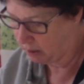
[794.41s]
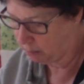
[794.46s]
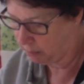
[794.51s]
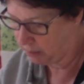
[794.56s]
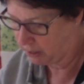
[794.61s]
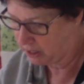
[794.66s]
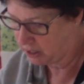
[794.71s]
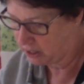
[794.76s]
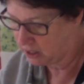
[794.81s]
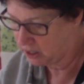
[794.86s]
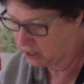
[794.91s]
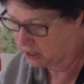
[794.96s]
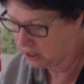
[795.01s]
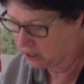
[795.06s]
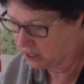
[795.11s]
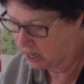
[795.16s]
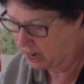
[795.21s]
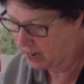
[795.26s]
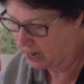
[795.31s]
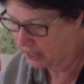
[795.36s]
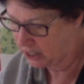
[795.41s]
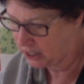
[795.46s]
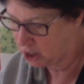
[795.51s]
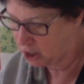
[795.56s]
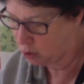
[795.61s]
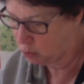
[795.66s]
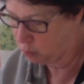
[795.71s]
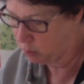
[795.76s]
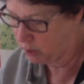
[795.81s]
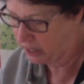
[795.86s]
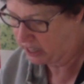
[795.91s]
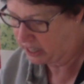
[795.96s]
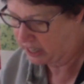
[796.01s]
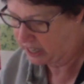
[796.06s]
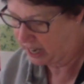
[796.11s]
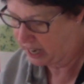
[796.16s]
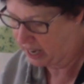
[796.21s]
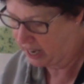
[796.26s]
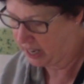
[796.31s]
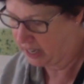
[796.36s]
because next
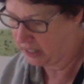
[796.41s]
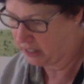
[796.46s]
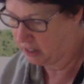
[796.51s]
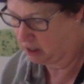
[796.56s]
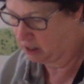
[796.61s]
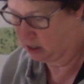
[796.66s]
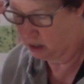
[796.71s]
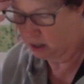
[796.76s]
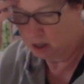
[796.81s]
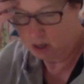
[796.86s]
weekend,